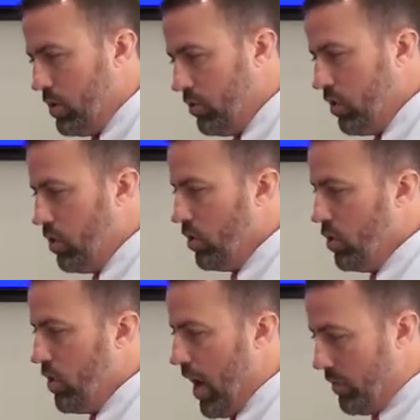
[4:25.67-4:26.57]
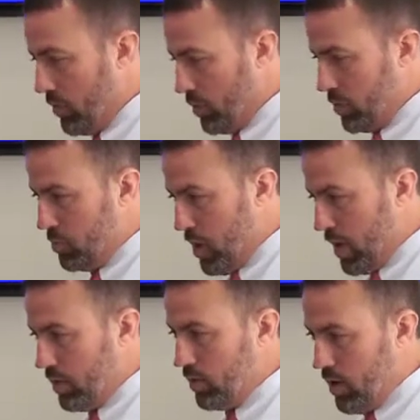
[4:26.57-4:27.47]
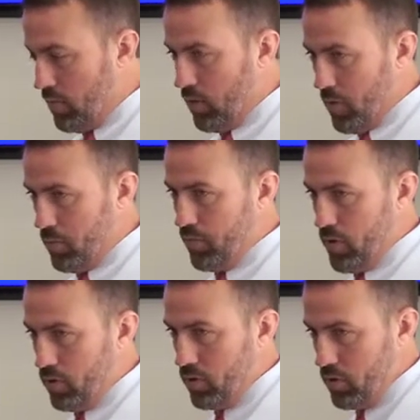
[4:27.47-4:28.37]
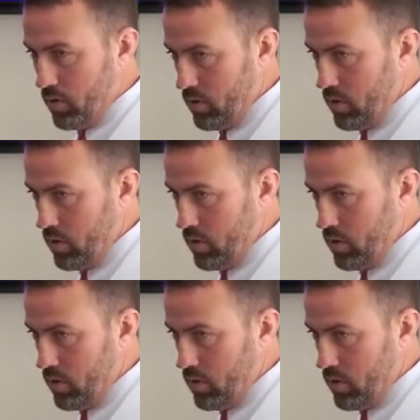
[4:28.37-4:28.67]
And so you have to respect this envelope of function.